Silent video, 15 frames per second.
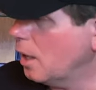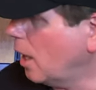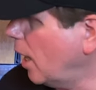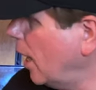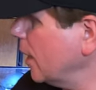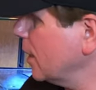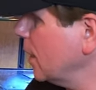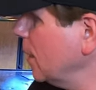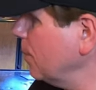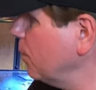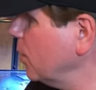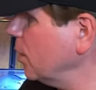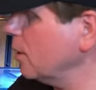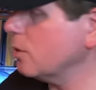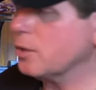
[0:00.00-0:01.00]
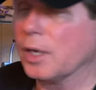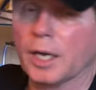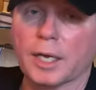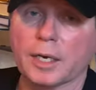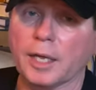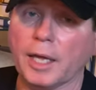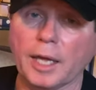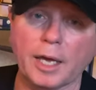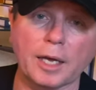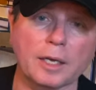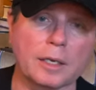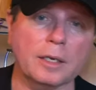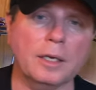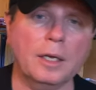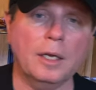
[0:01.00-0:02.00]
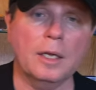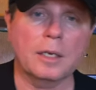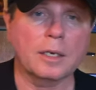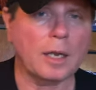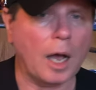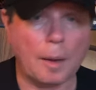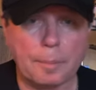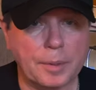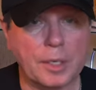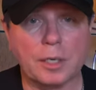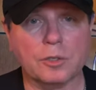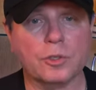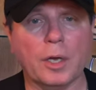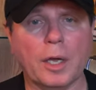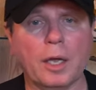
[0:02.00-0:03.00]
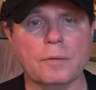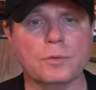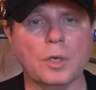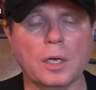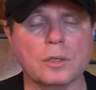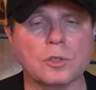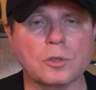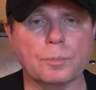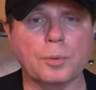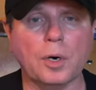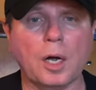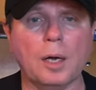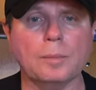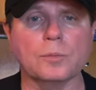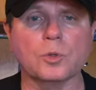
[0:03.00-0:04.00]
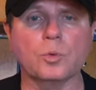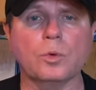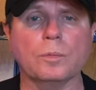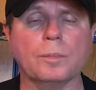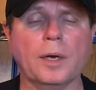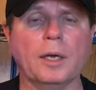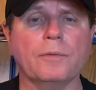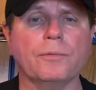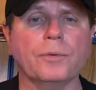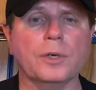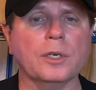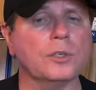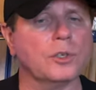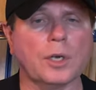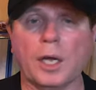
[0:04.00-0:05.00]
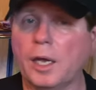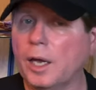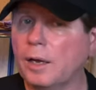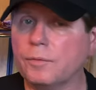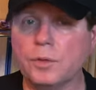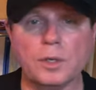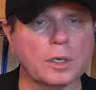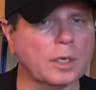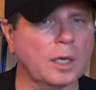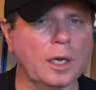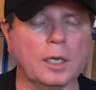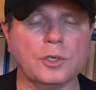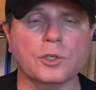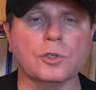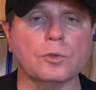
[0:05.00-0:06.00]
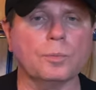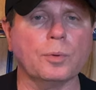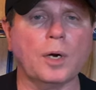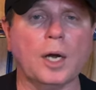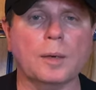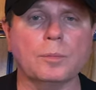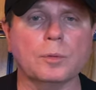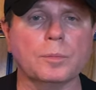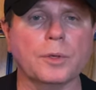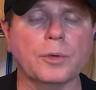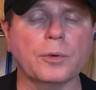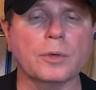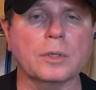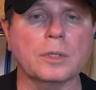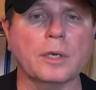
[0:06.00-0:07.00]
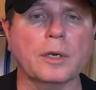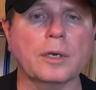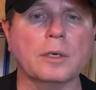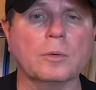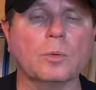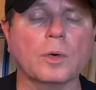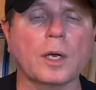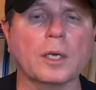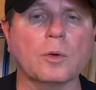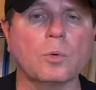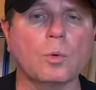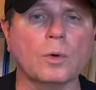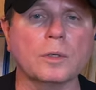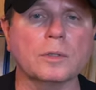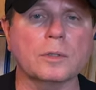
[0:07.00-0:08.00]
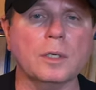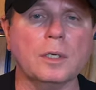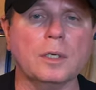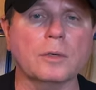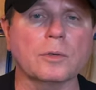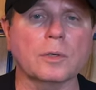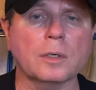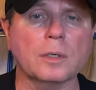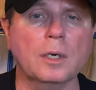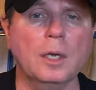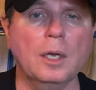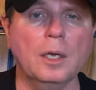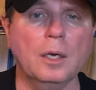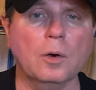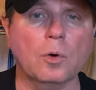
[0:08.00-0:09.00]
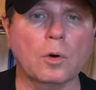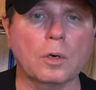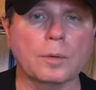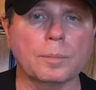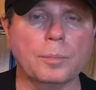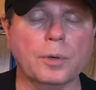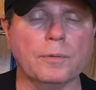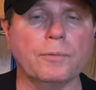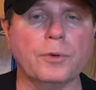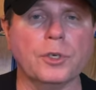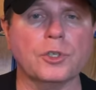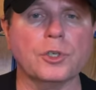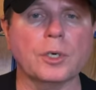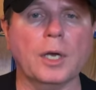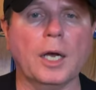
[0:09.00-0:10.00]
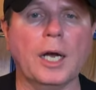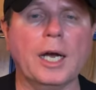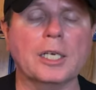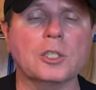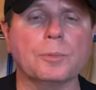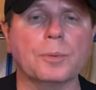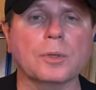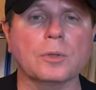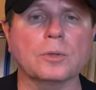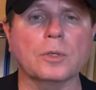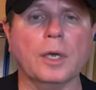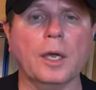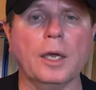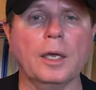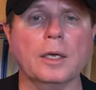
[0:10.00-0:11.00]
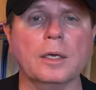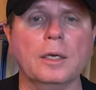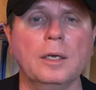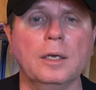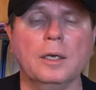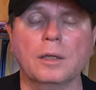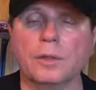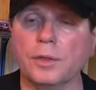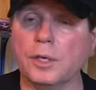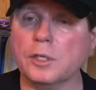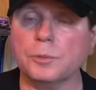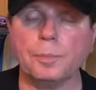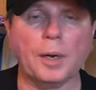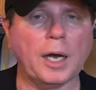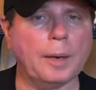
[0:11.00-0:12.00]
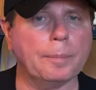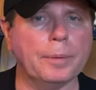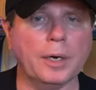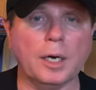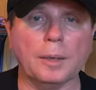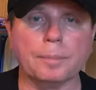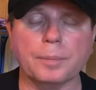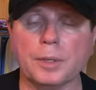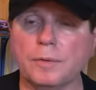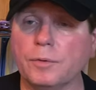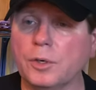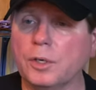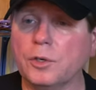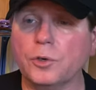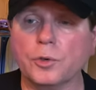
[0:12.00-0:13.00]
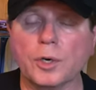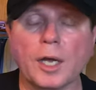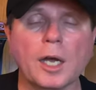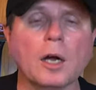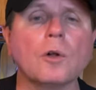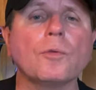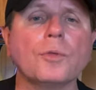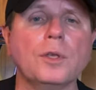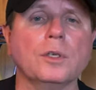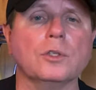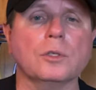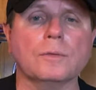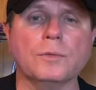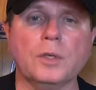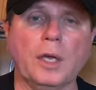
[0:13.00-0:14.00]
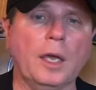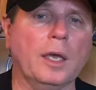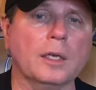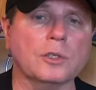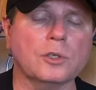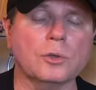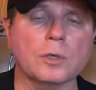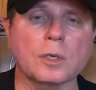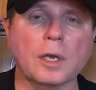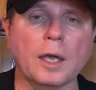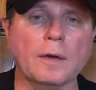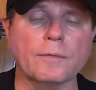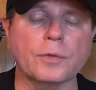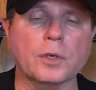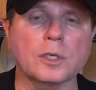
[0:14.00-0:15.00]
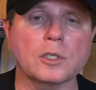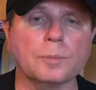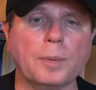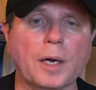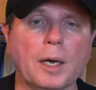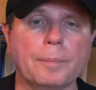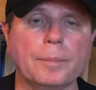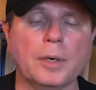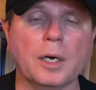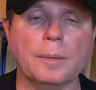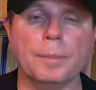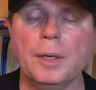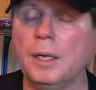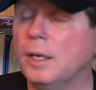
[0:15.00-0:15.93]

I keep these on hand not because I have tons of problems with my fish. I have the occasional problem here and there when I quarantine or, or put fish in a hospital tank. Things pop up. Even in your healthiest of tanks, you can have things pop up.